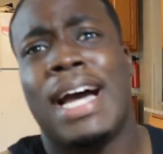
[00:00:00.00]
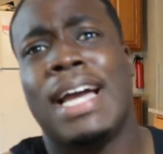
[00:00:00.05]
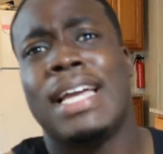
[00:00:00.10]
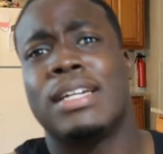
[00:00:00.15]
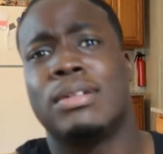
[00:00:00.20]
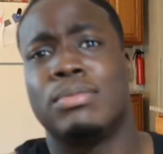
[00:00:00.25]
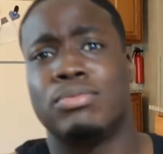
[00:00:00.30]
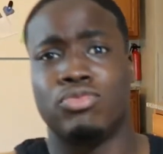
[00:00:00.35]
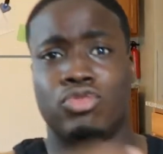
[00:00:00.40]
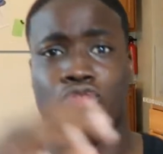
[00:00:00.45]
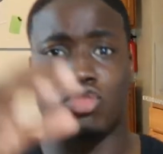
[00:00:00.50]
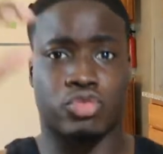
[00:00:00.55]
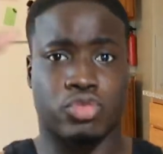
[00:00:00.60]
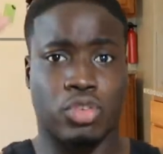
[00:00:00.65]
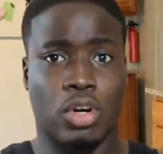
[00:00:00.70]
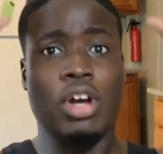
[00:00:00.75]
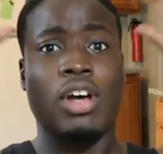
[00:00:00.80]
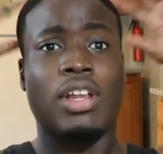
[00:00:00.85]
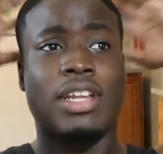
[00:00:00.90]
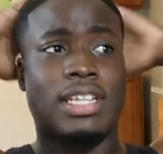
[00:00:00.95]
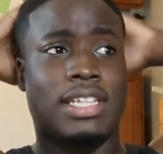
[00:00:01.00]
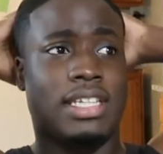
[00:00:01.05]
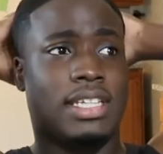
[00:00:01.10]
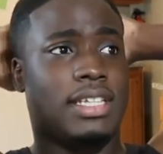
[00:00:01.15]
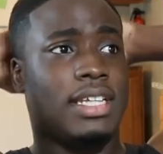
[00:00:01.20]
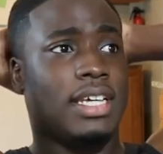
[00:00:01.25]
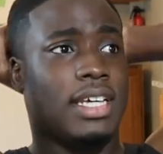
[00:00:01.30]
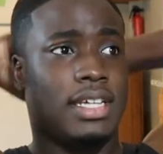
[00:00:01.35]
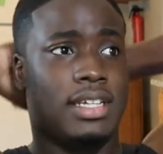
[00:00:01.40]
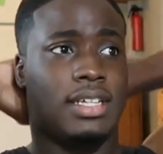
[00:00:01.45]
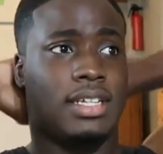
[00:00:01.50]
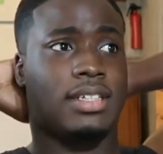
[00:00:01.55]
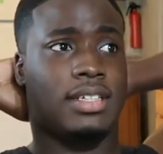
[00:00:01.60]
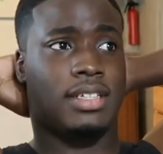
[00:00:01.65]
am drawing today.